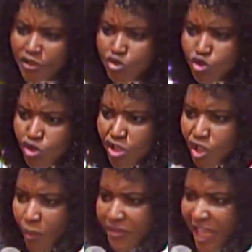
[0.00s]
you trust the
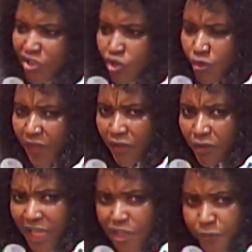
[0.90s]
one that Jehovah
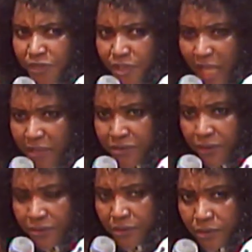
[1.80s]
God has put his hand
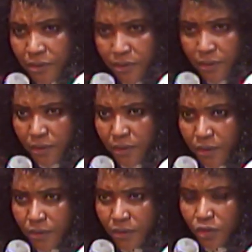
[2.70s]
on?
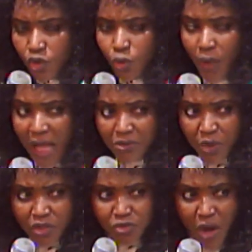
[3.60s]
You will
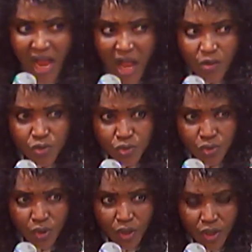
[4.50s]
anoint your house.
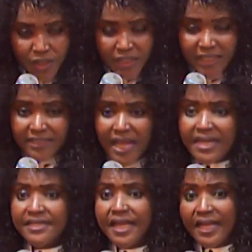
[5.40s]
There
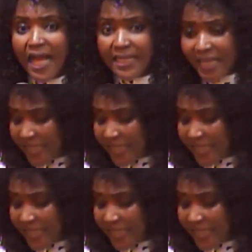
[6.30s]
is a car that